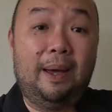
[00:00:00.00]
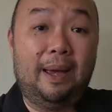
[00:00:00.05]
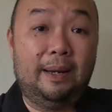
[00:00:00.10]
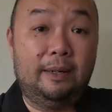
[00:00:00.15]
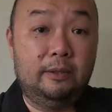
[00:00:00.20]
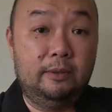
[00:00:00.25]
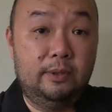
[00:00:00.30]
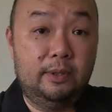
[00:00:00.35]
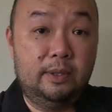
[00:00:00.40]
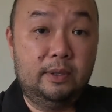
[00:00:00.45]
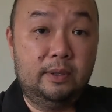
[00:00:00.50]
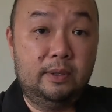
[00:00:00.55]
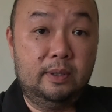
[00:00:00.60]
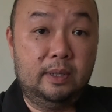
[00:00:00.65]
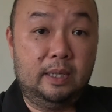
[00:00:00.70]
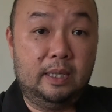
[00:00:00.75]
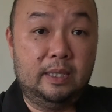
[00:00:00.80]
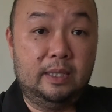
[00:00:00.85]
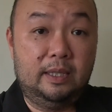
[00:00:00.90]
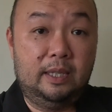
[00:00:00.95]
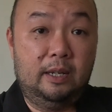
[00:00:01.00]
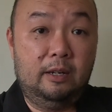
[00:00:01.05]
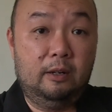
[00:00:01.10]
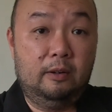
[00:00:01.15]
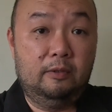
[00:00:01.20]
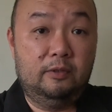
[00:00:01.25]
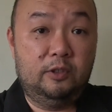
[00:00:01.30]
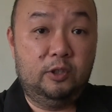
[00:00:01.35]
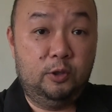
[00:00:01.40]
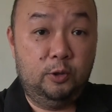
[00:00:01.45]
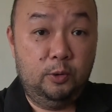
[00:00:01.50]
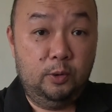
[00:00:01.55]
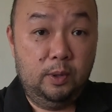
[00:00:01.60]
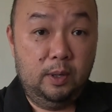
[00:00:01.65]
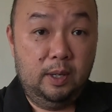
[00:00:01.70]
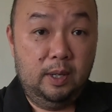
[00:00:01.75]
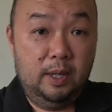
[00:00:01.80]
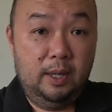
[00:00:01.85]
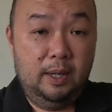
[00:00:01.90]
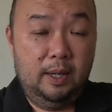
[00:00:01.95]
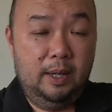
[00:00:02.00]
panels instead of 2,